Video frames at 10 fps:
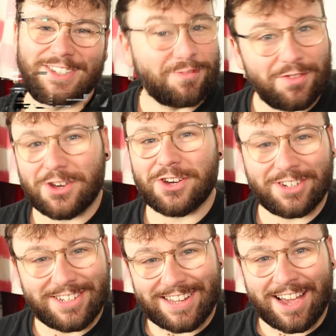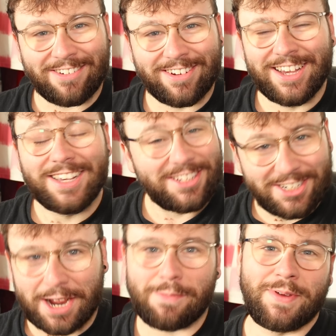So if you couldn't tell, the
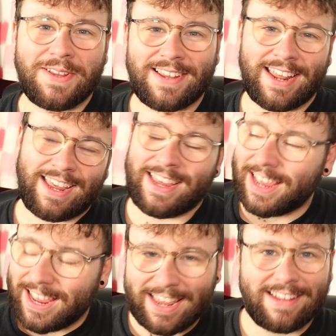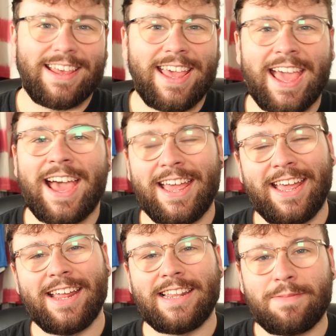Champions League is here,
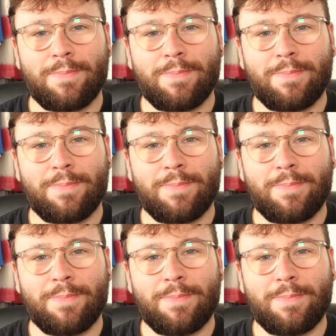it's